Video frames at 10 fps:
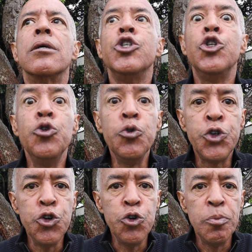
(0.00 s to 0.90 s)

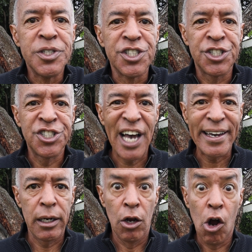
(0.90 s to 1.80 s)
YouTube is the
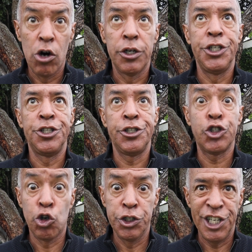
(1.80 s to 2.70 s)
second largest
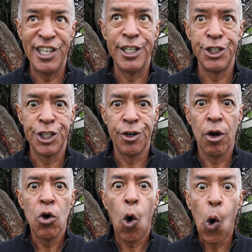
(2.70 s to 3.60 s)
search engine
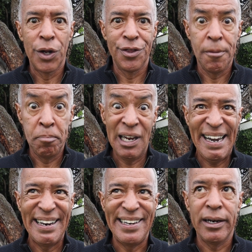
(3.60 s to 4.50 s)
on the
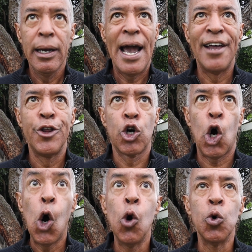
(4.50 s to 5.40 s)
planet, and they're
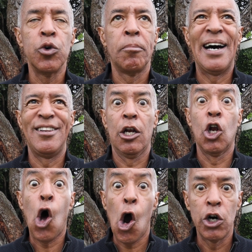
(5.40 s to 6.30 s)
owned by the
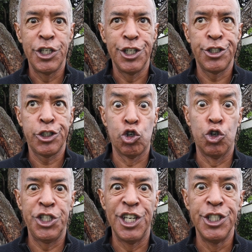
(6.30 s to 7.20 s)
largest
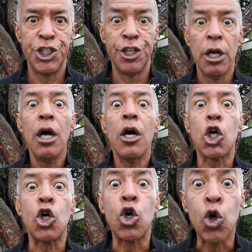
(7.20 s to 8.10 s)
search engine,
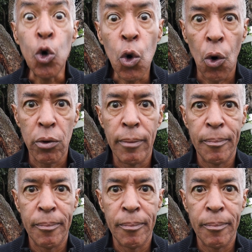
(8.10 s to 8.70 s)
Google.